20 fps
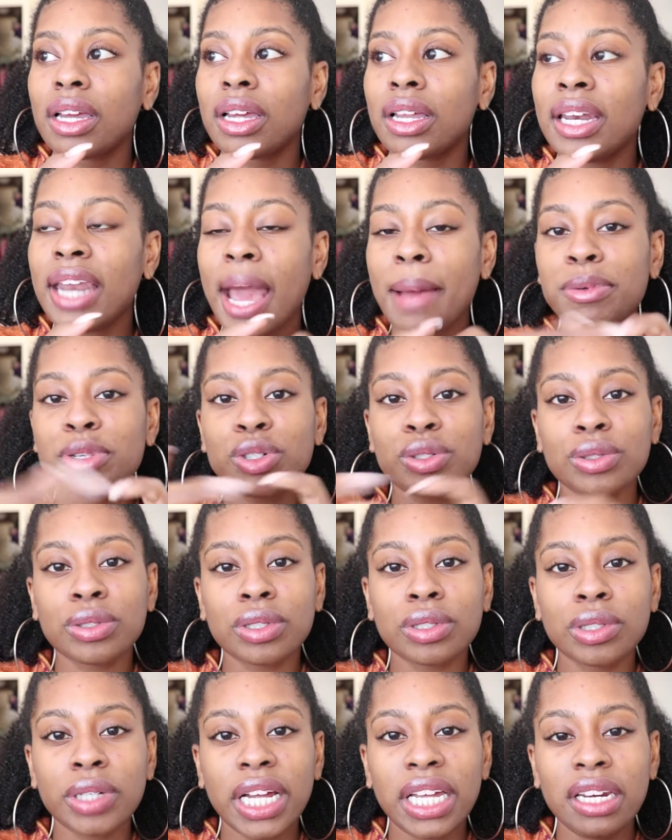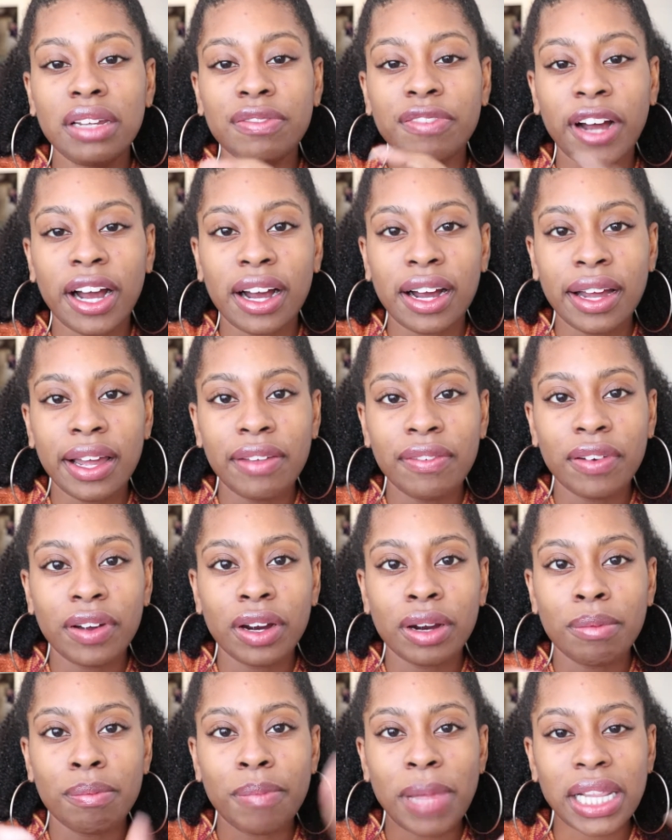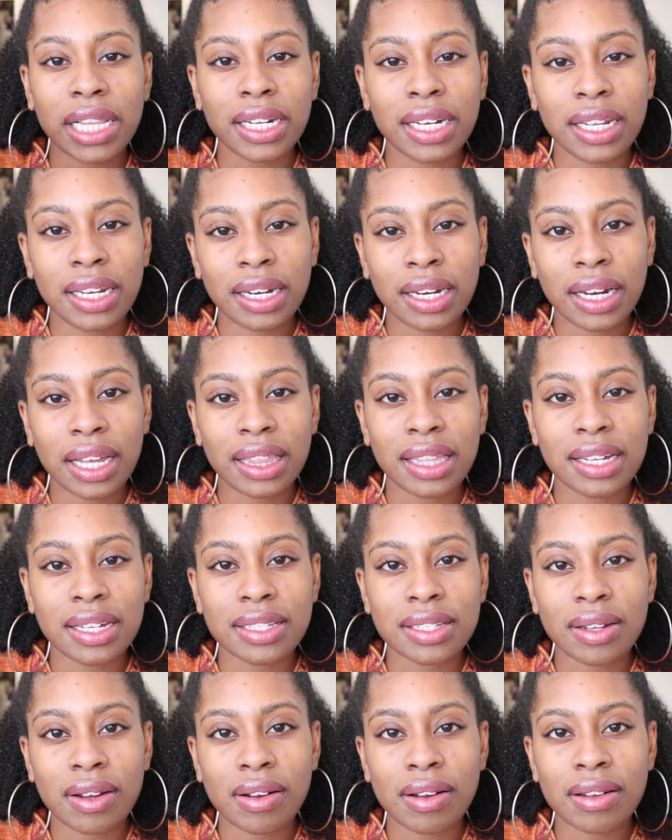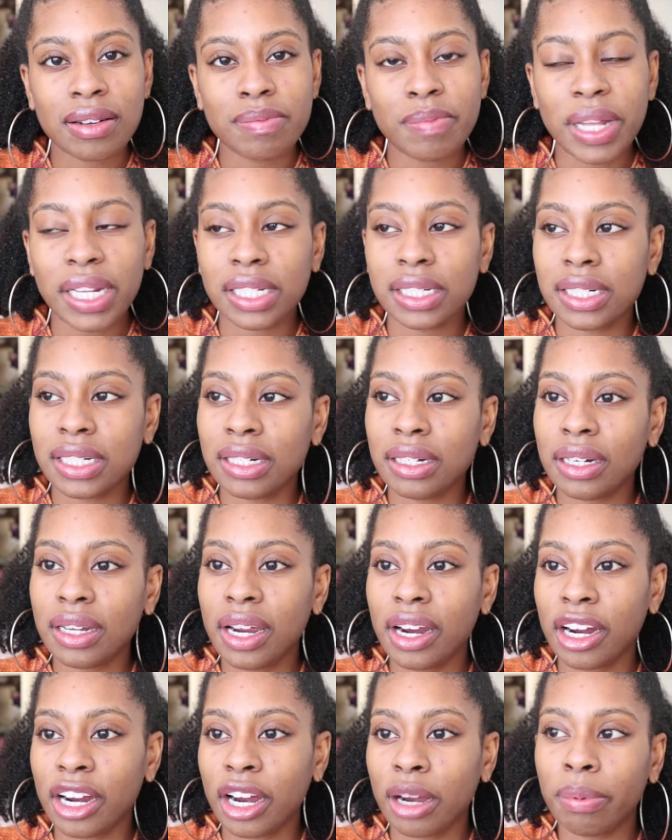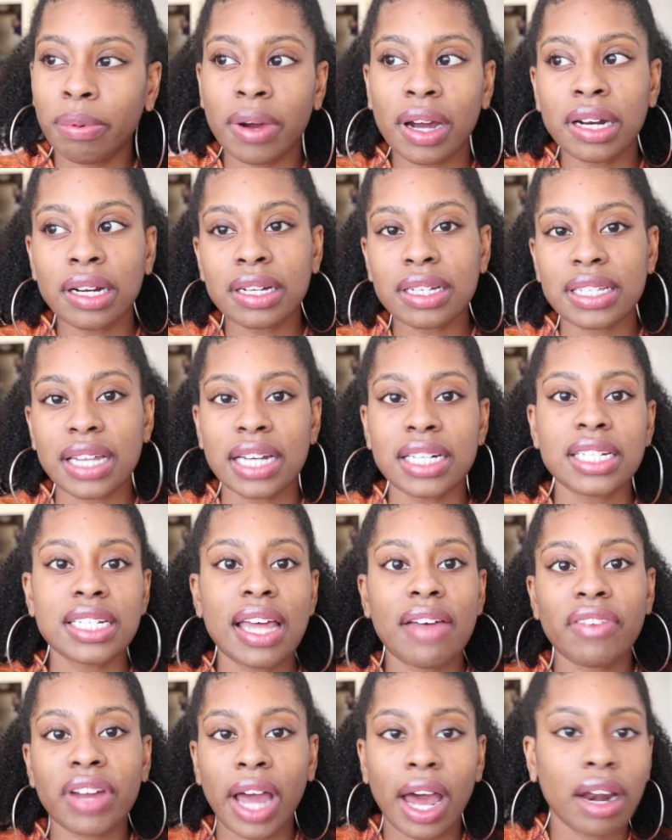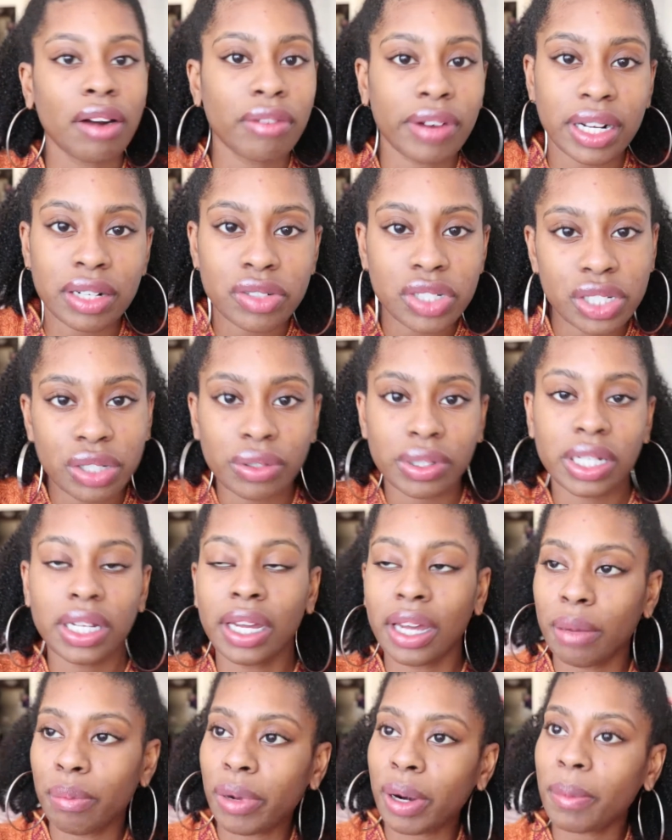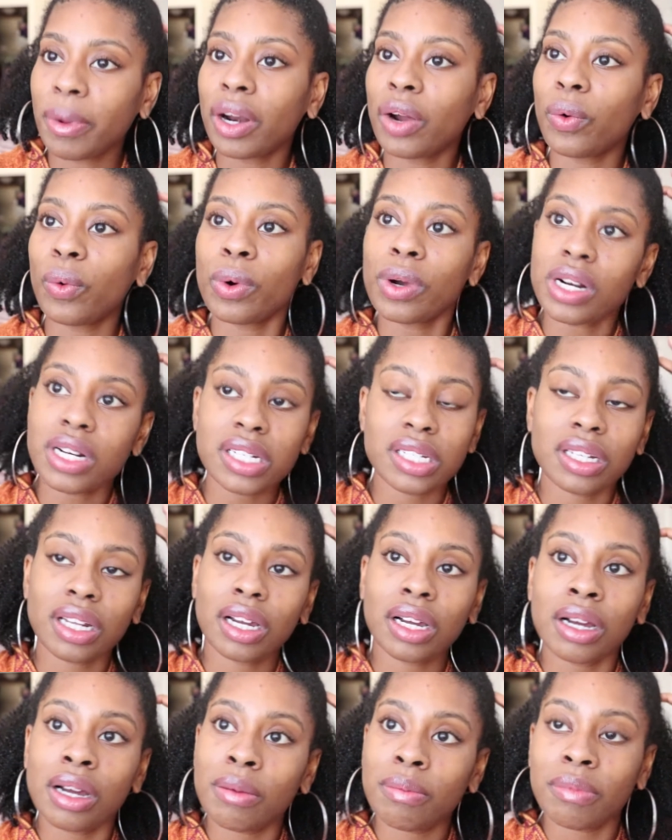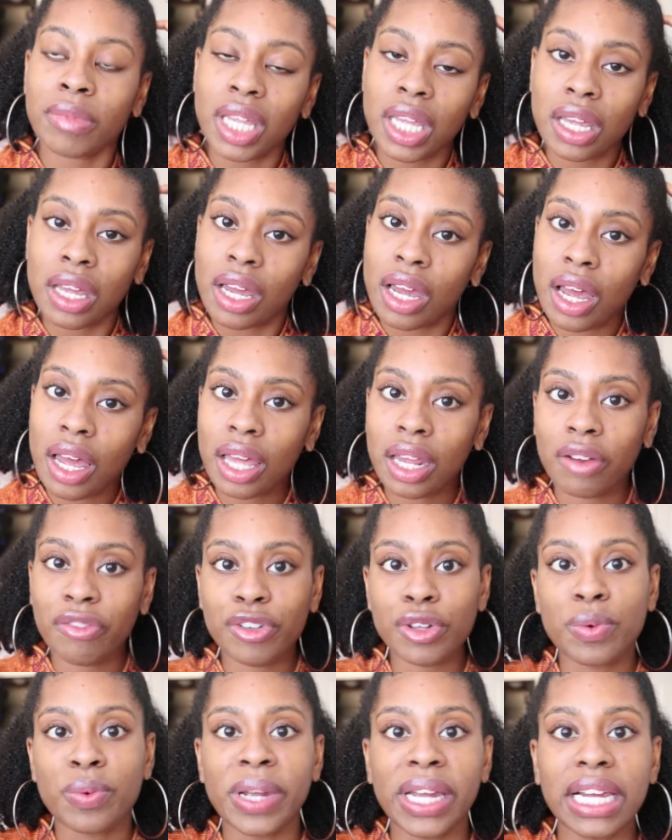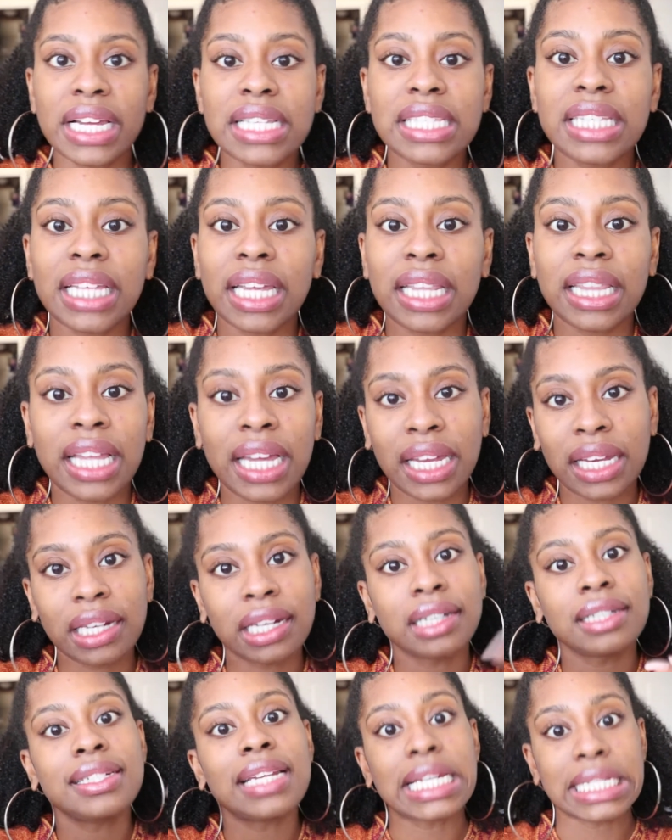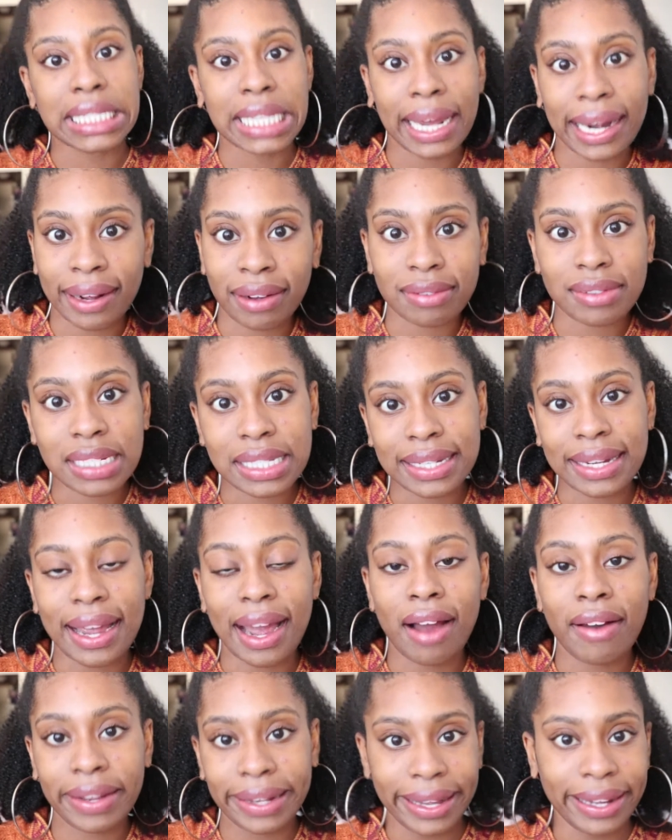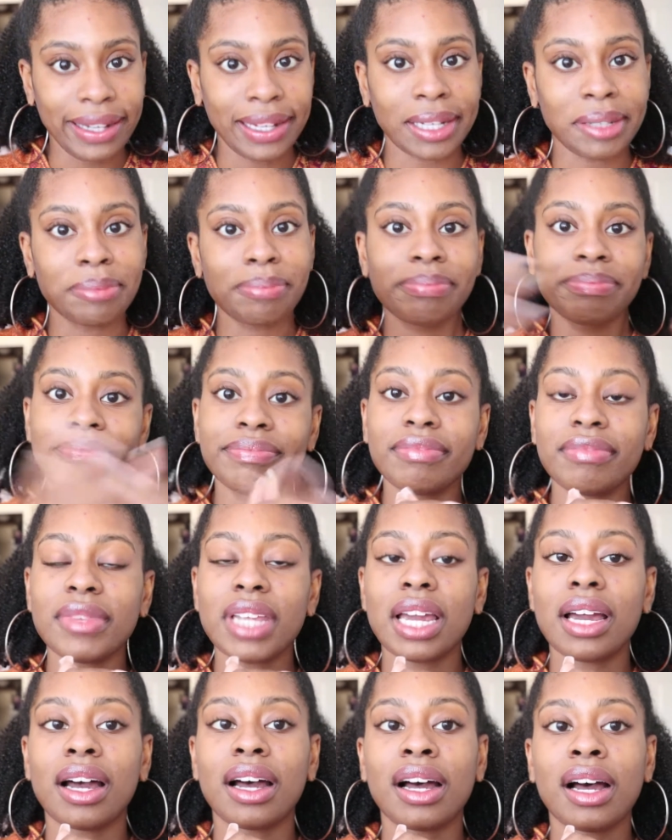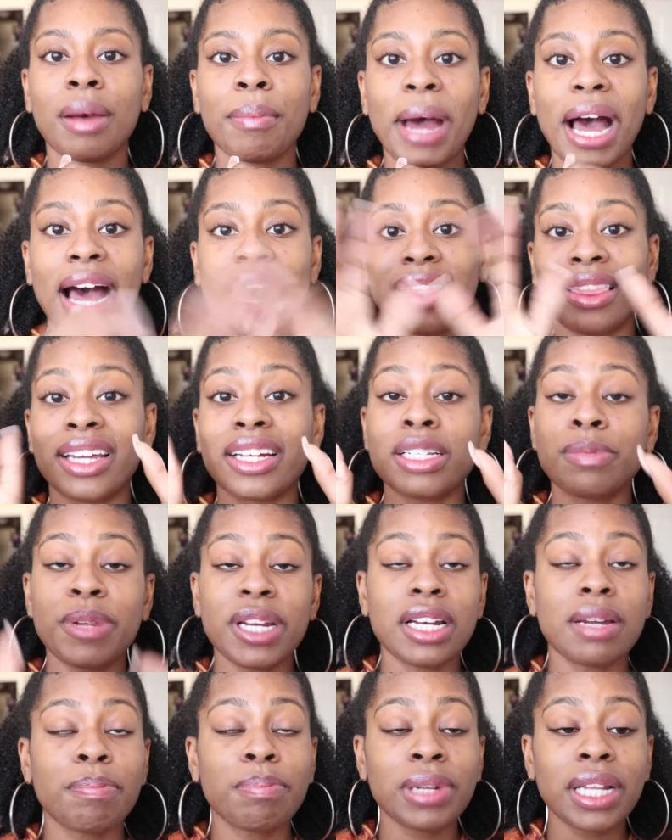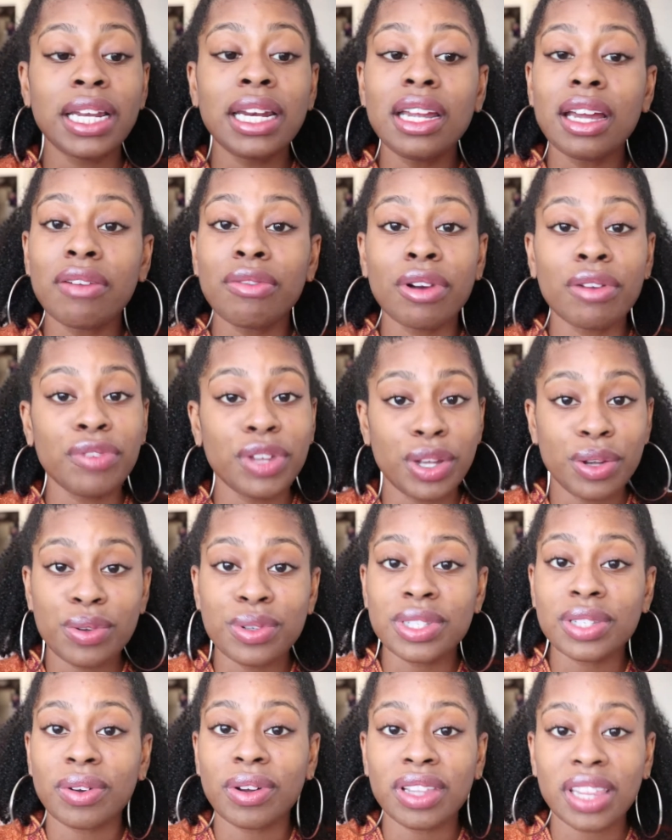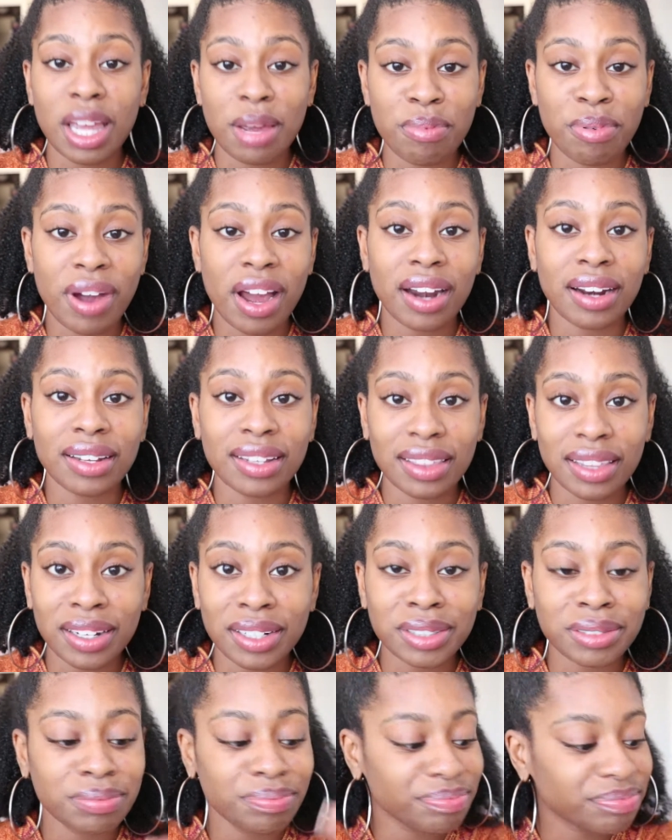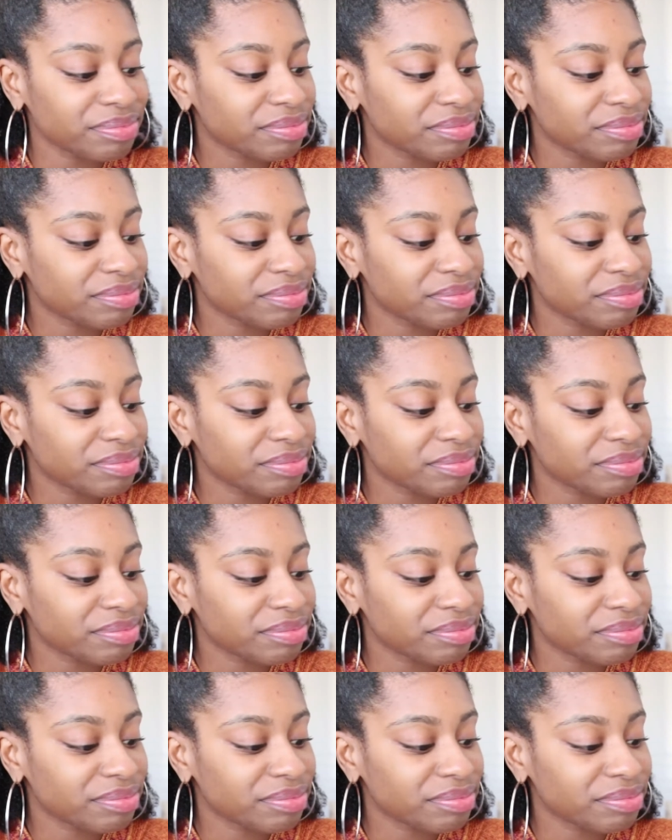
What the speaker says: Natural 85, her Melanin, I think it's called, Melanin hair care products. I just haven't gotten around to it yet, but I'm gonna order some in a few weeks and then test that out and see how I like it. There's been plenty of reviews on that product though.